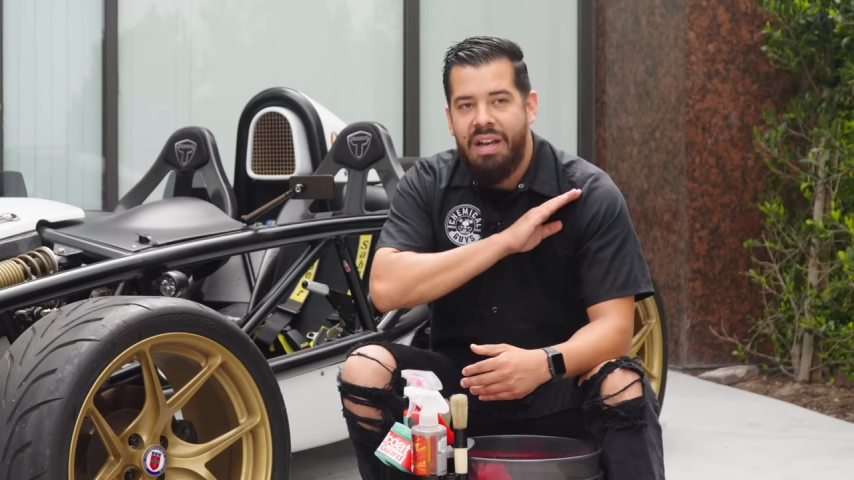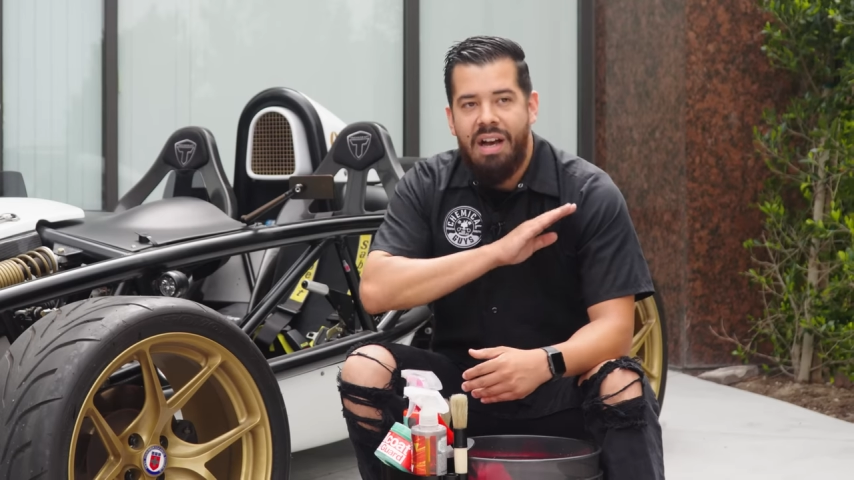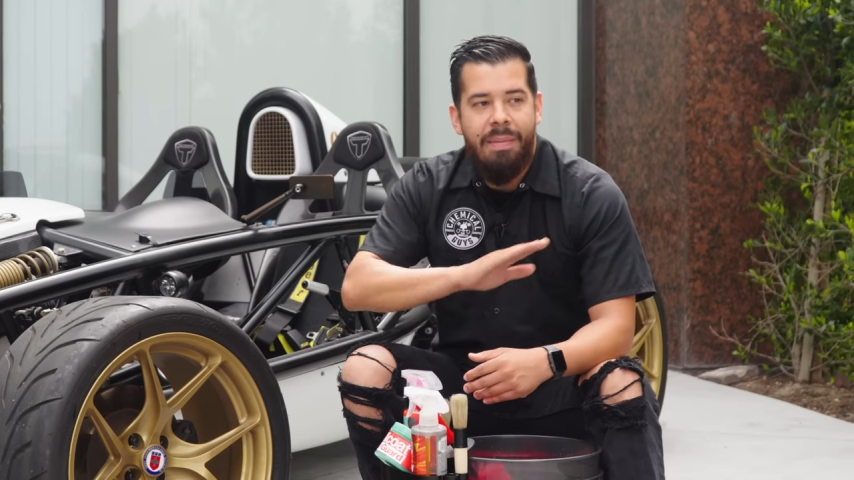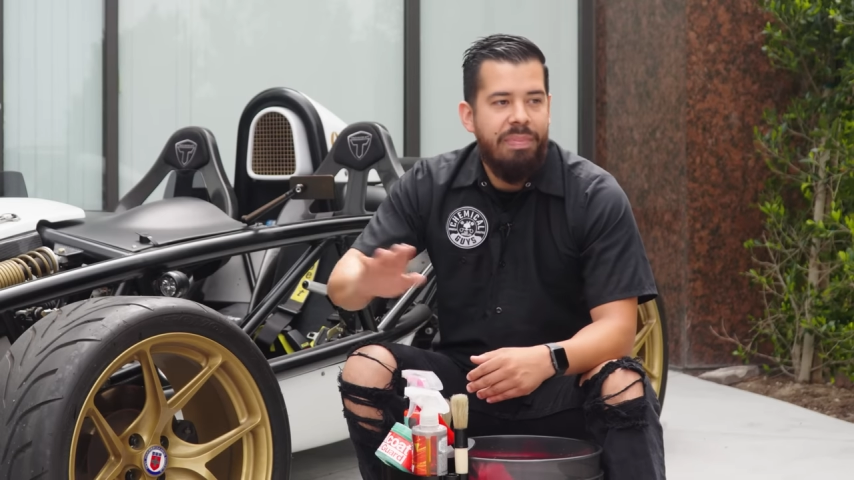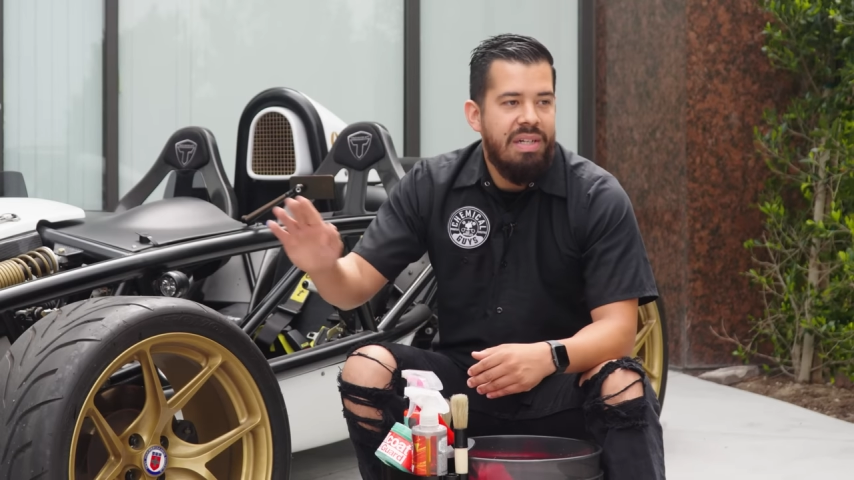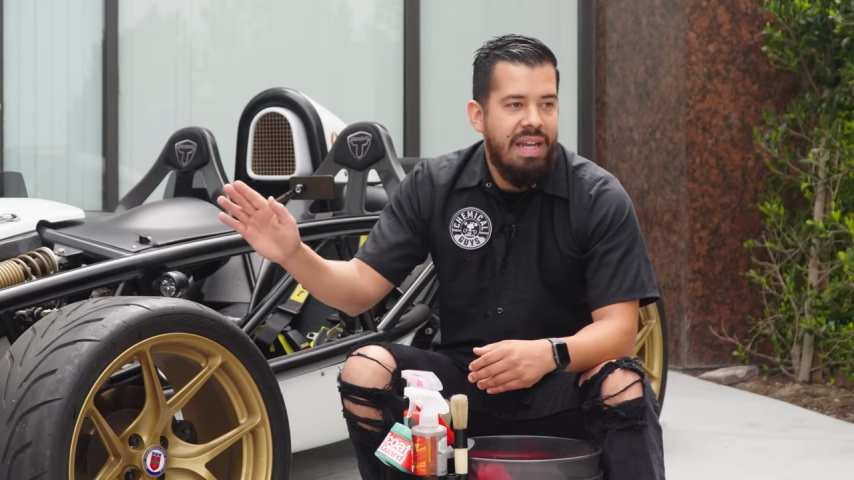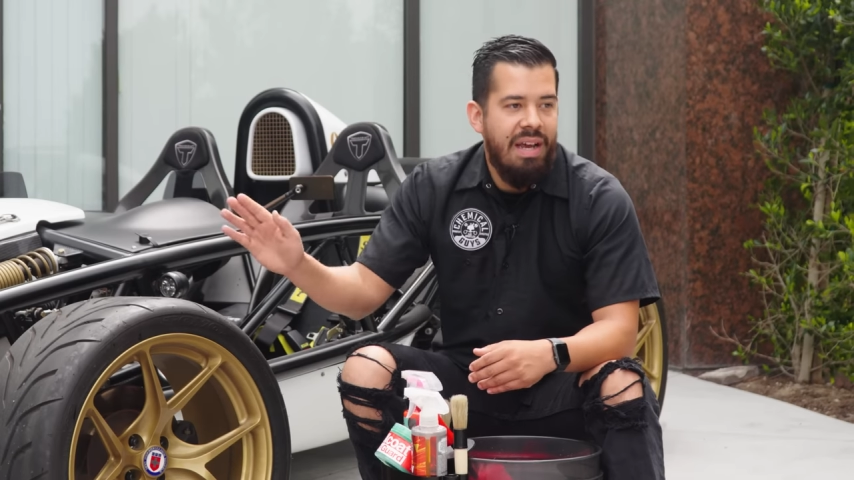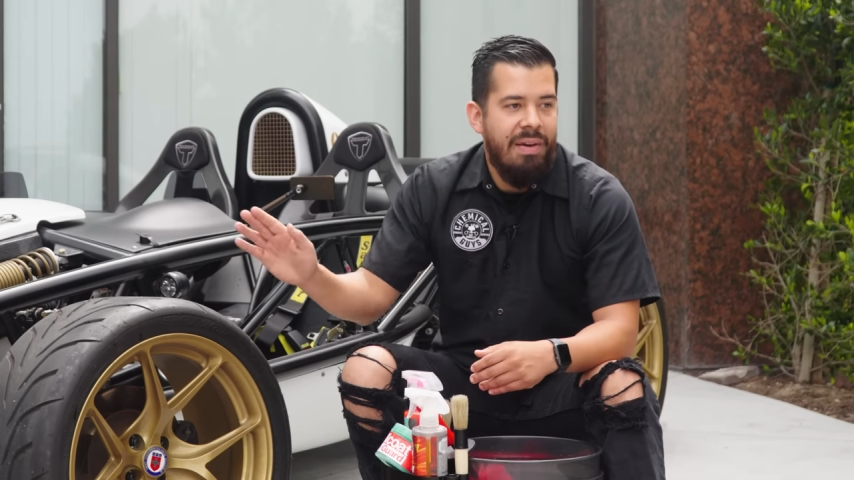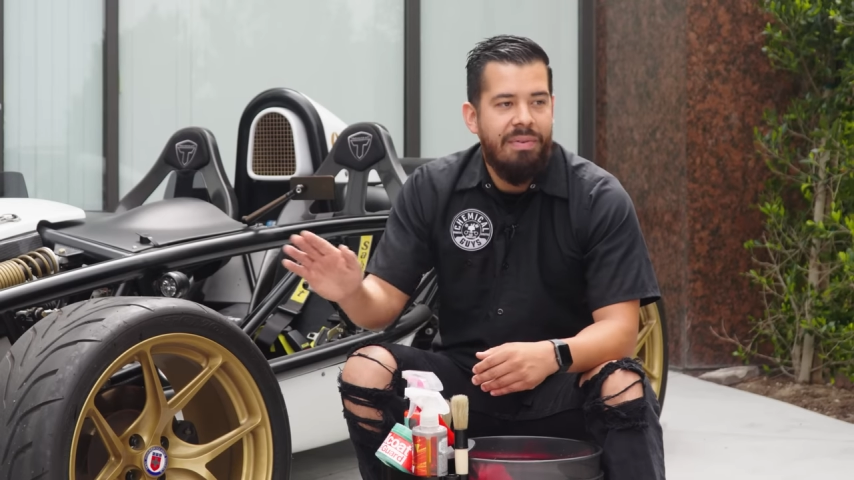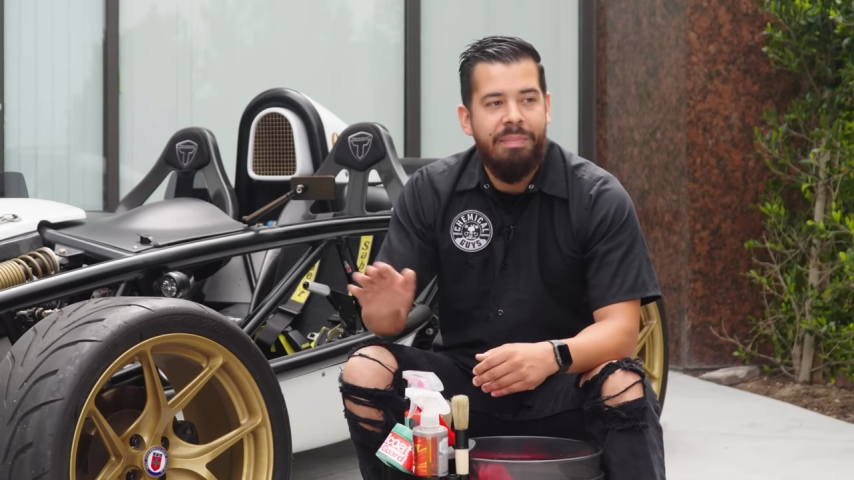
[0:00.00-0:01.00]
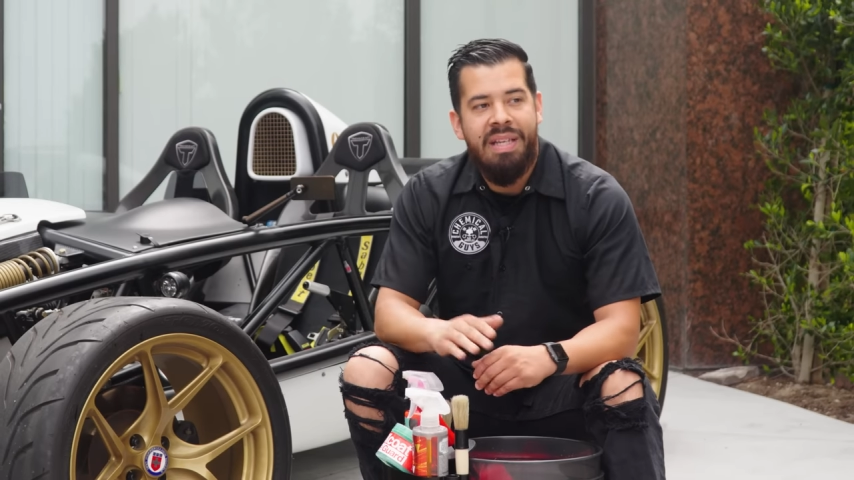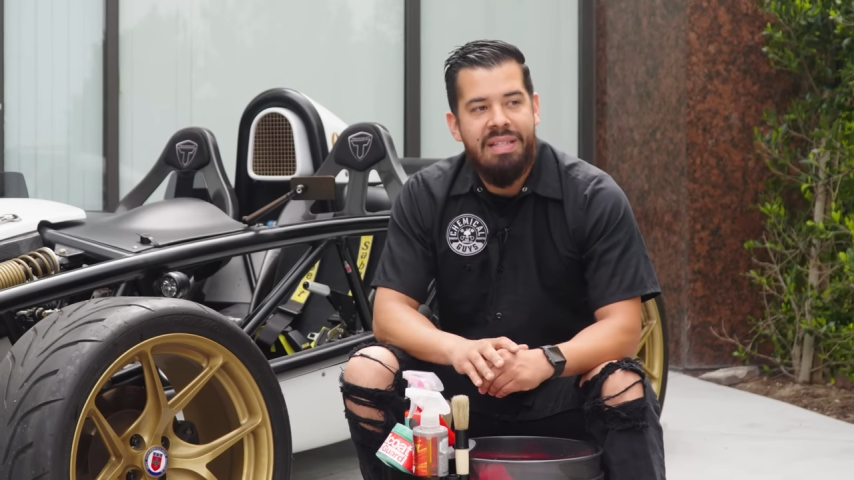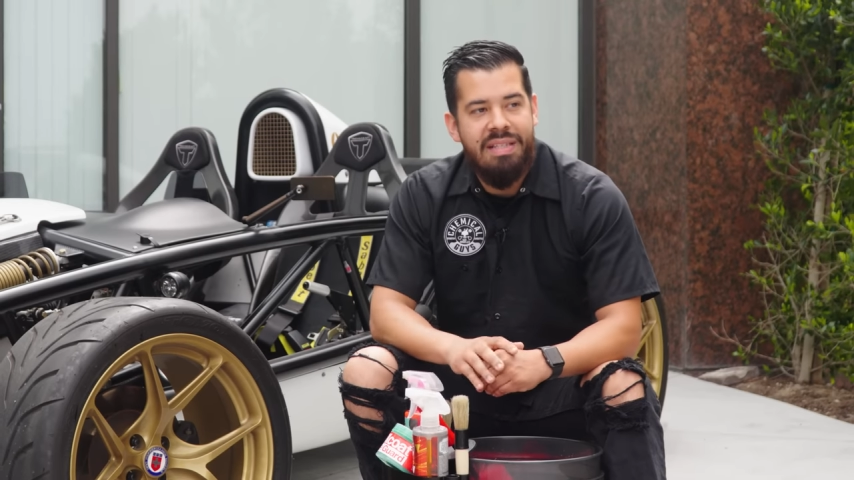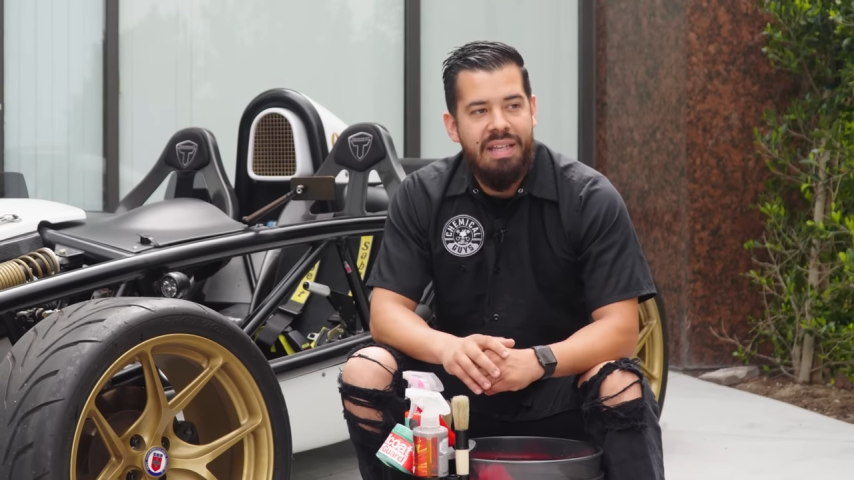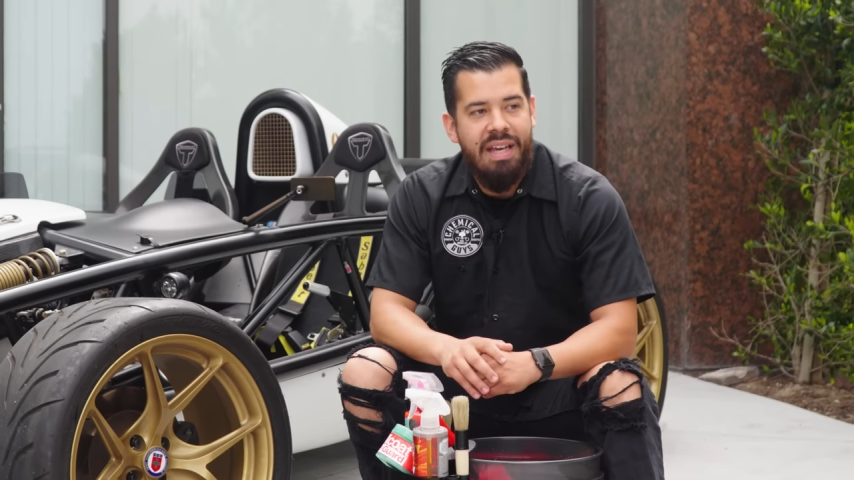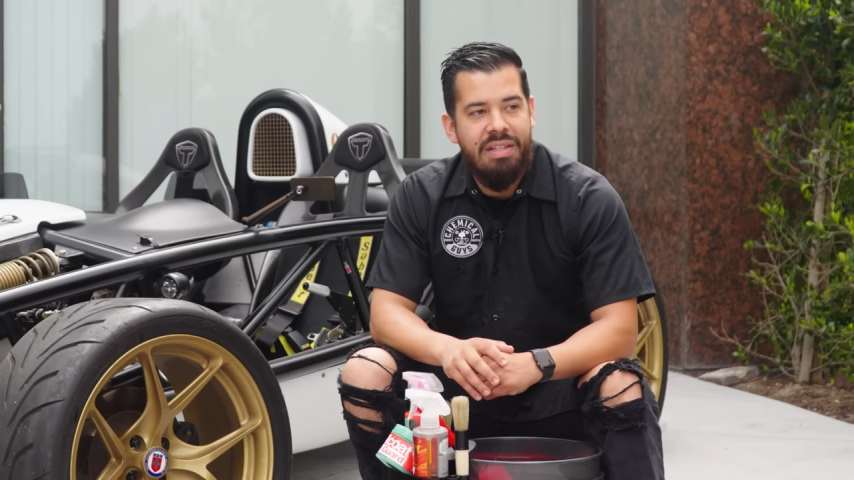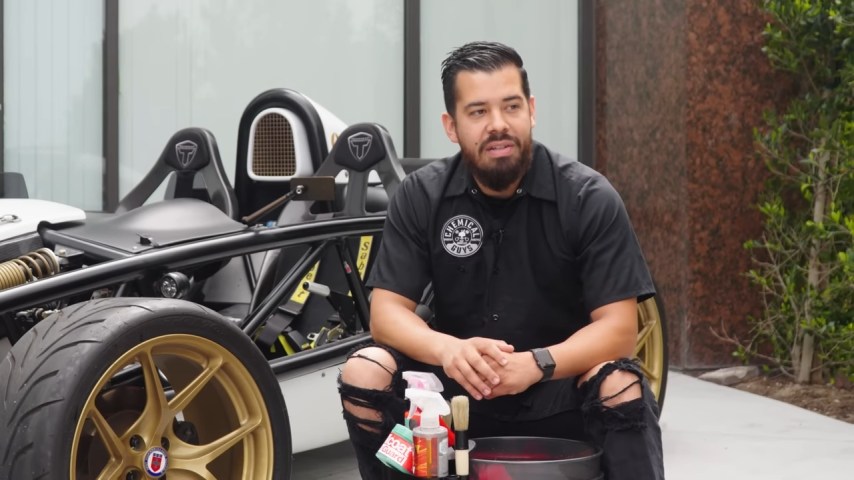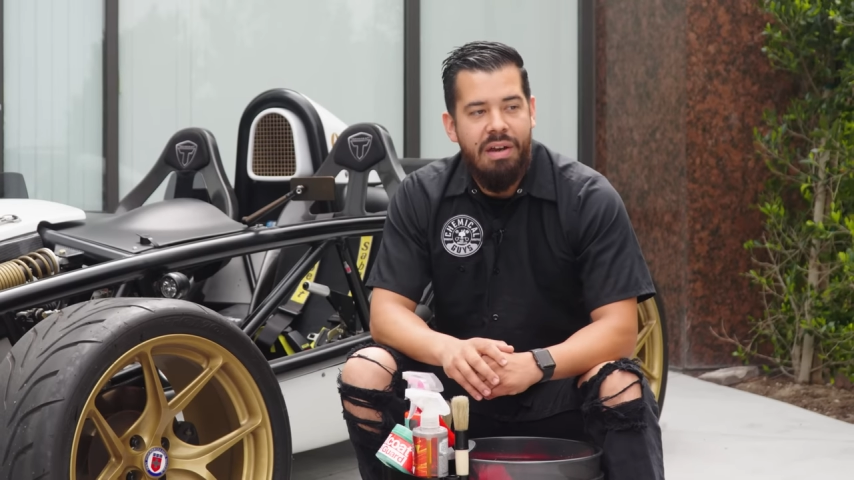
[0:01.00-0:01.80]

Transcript: up and down from P C H